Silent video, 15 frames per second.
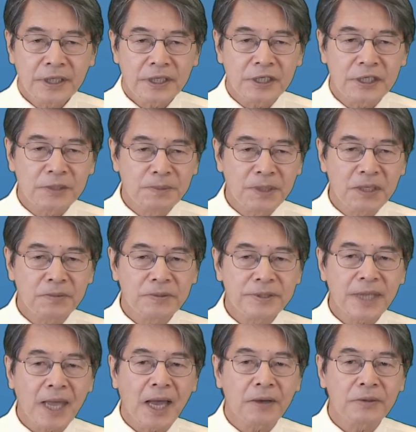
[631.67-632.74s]
in speed of
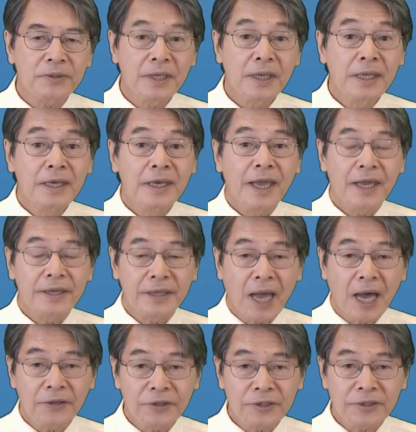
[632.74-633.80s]
sound and
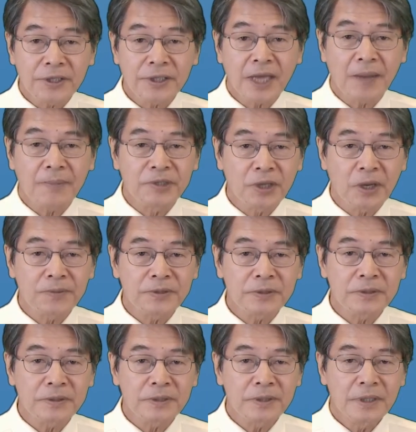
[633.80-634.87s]
ultrasonic
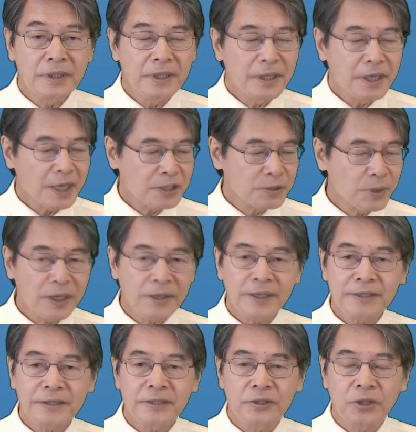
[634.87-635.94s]
absorption as well
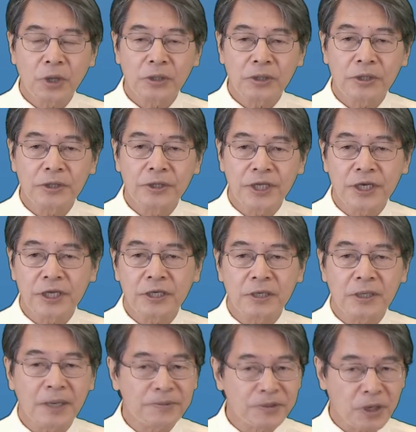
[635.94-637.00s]
as nonlinear
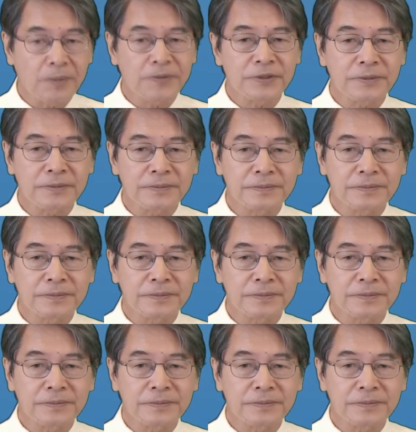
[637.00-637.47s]
absorption.